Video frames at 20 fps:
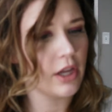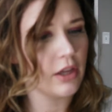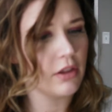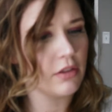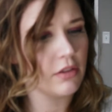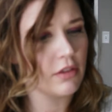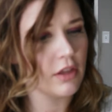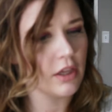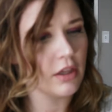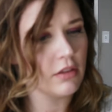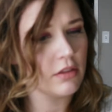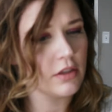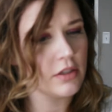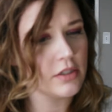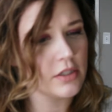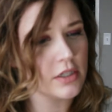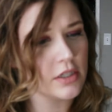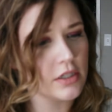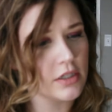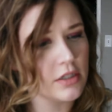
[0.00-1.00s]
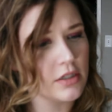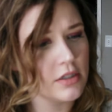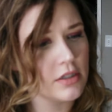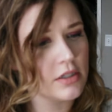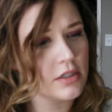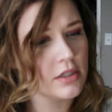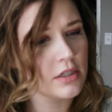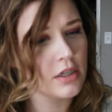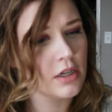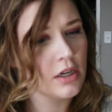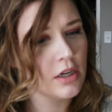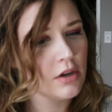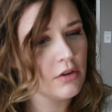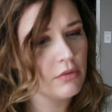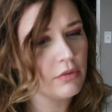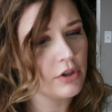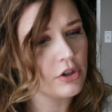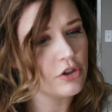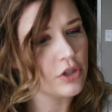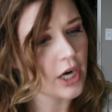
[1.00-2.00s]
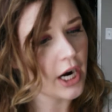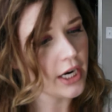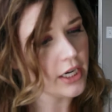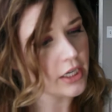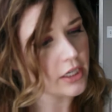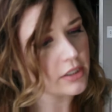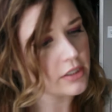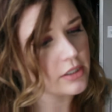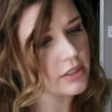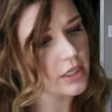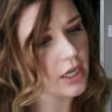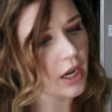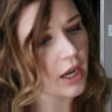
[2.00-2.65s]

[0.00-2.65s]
I think this is for dryness.